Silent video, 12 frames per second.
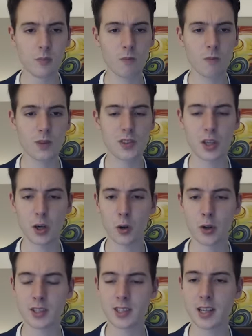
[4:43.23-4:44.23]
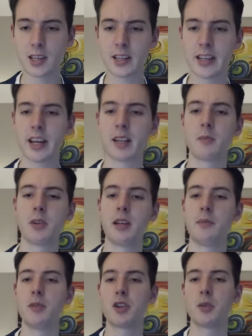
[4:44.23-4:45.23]
So instead Karjakin played
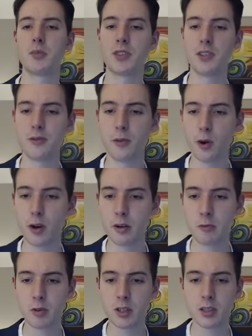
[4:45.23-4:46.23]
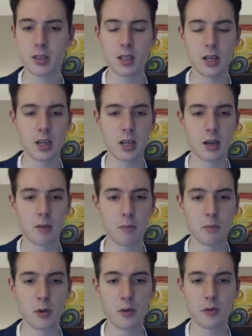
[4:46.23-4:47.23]
bishop c four, and we'll
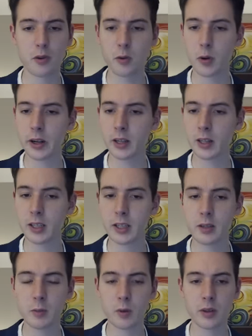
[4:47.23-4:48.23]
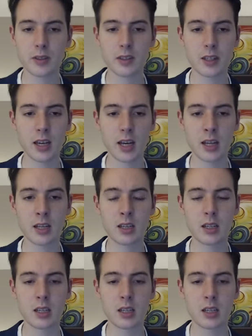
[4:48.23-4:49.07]
move quickly once again.